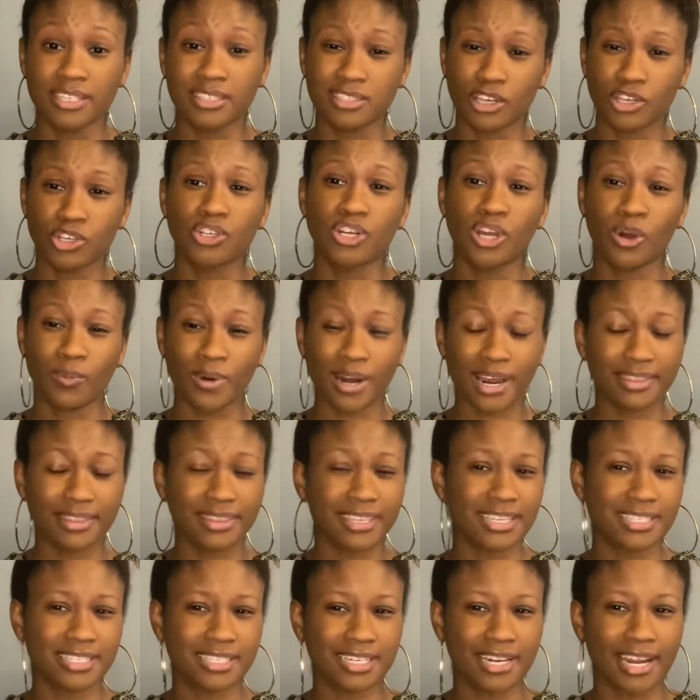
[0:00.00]
So you know what I
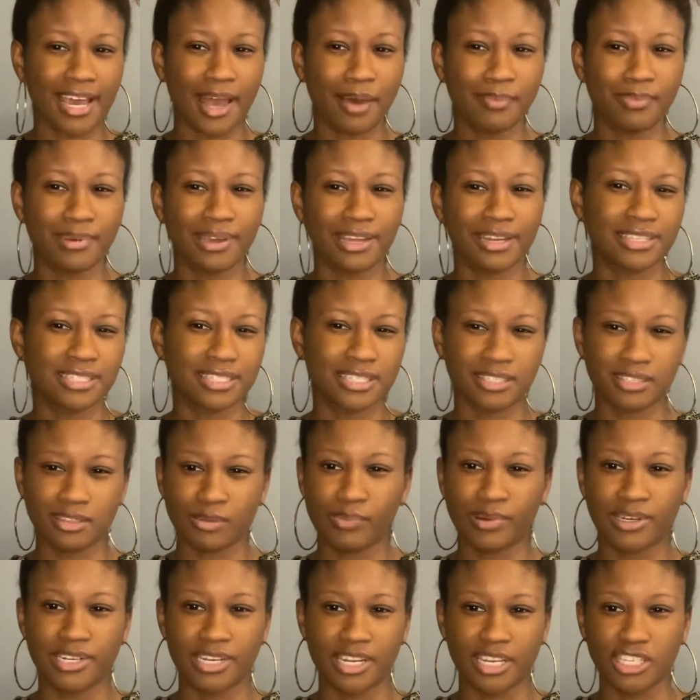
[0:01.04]
think is going to happen? This is a
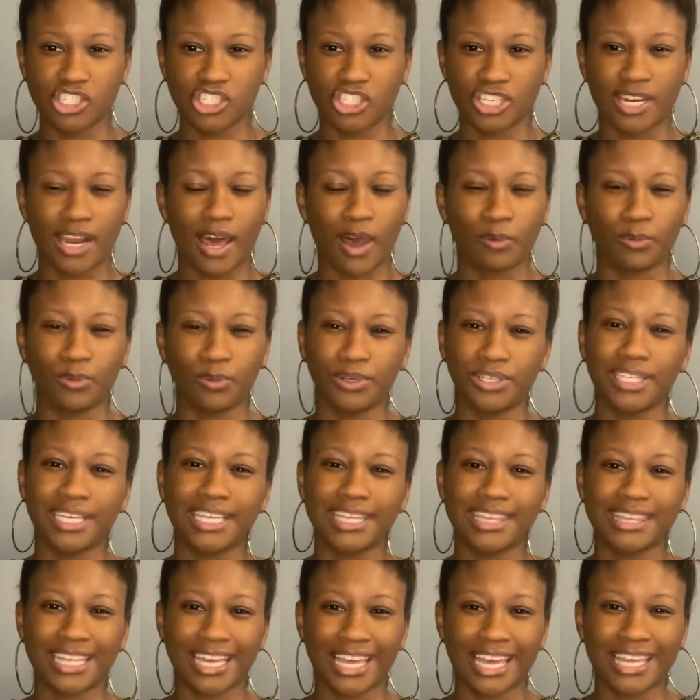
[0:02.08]
prediction. I
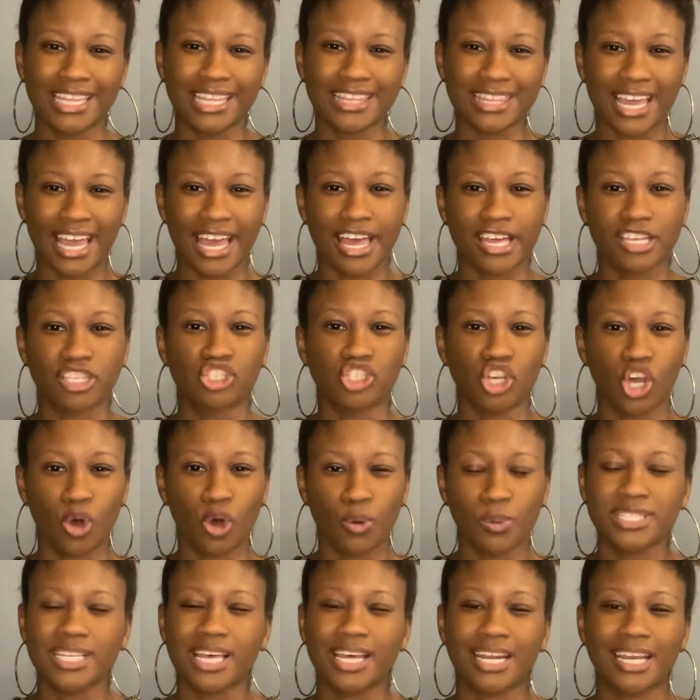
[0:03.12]
really think that Joe
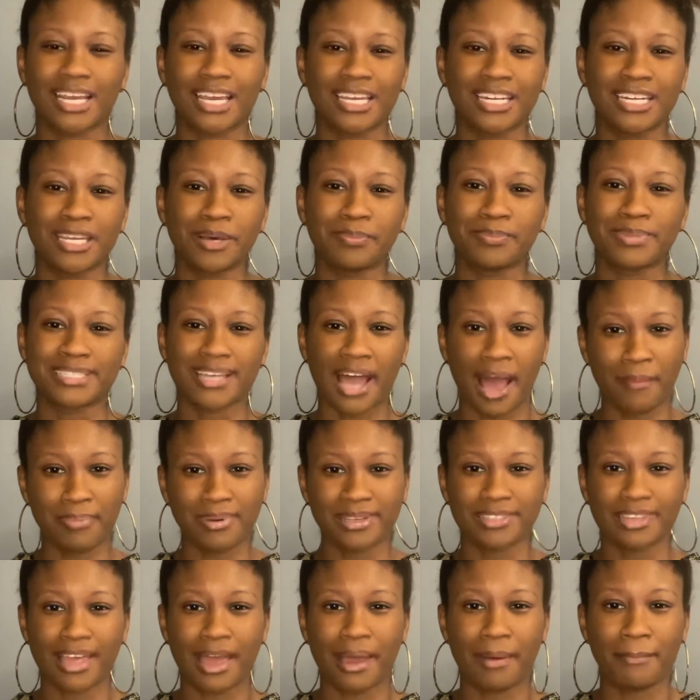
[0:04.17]
is going to end up
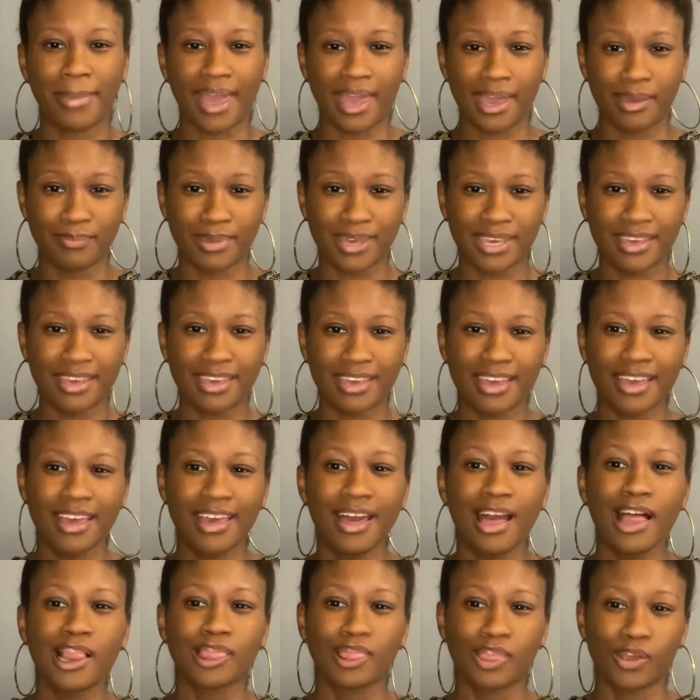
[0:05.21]
adopting that baby,
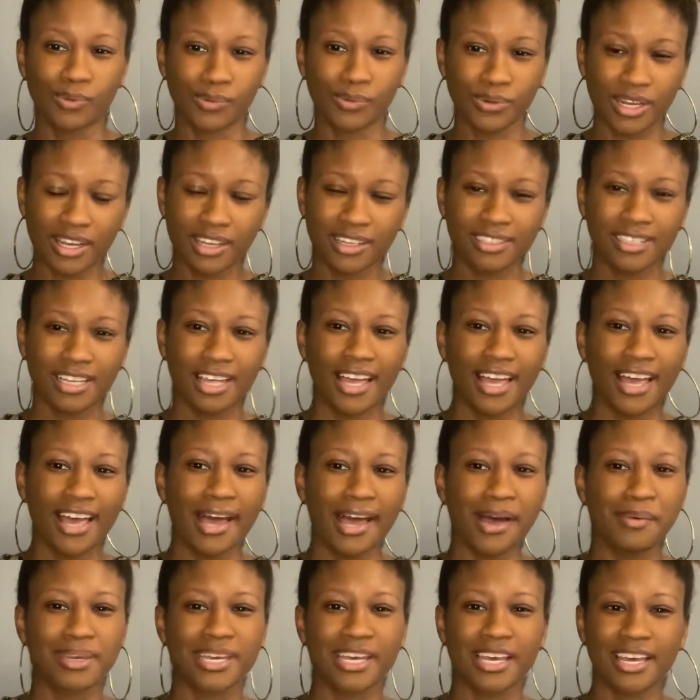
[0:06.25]
Luna,
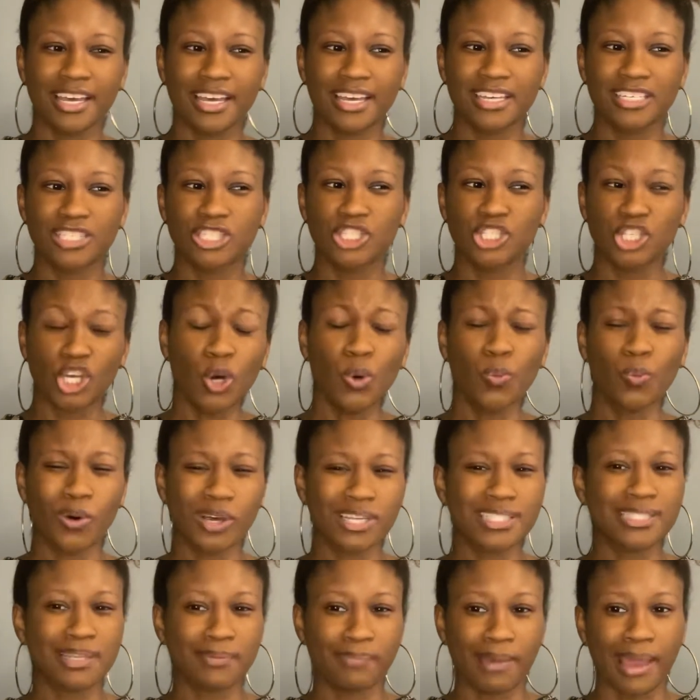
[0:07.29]
because Joe
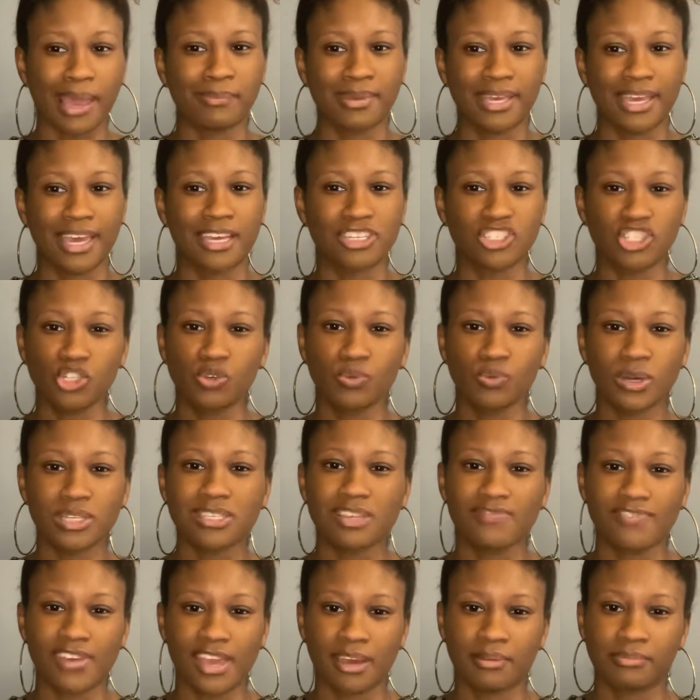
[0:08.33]
wants a baby and she wants
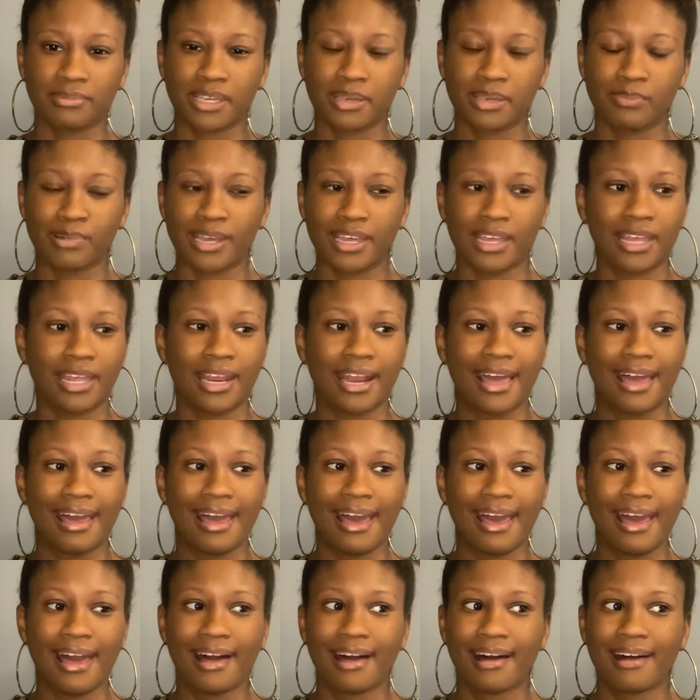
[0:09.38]
a family, but
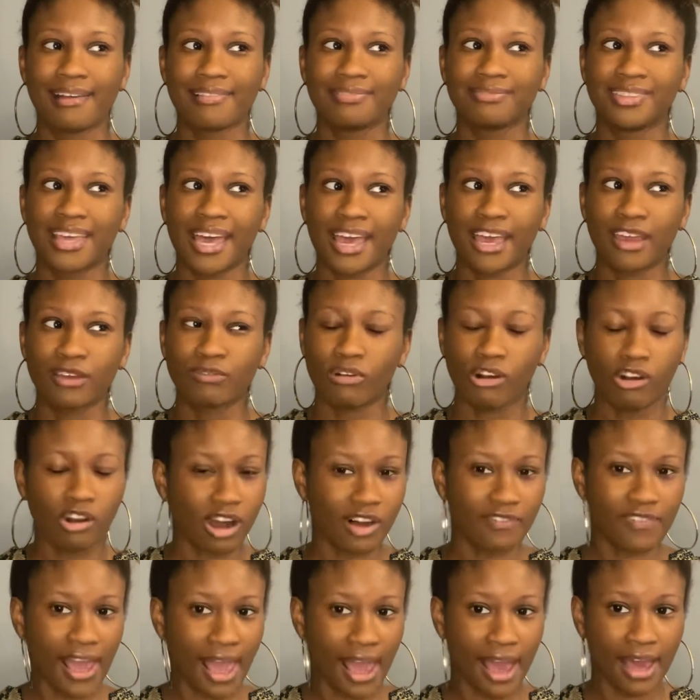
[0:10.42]
they wrote
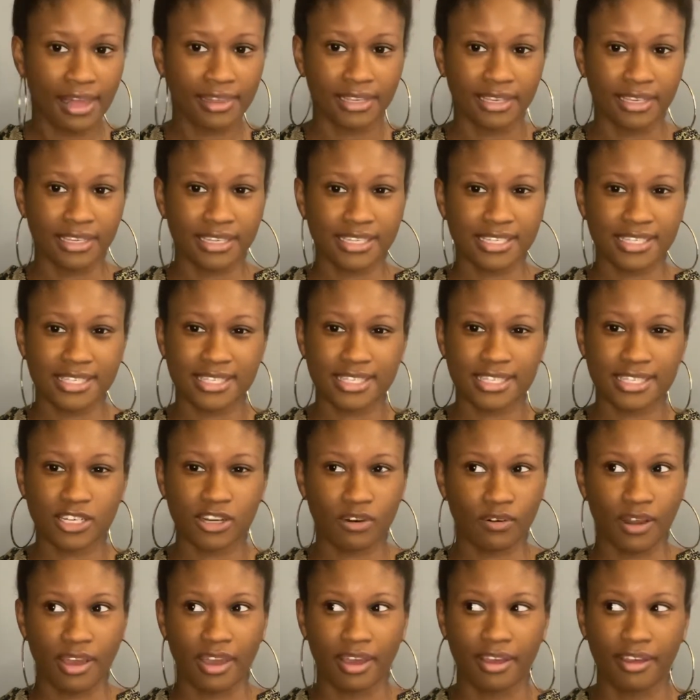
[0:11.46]
off Alex
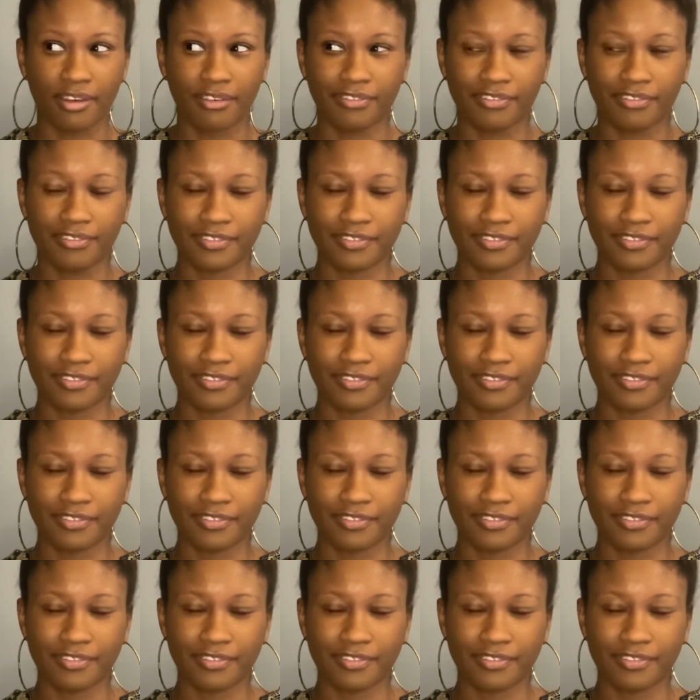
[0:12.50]
Karev.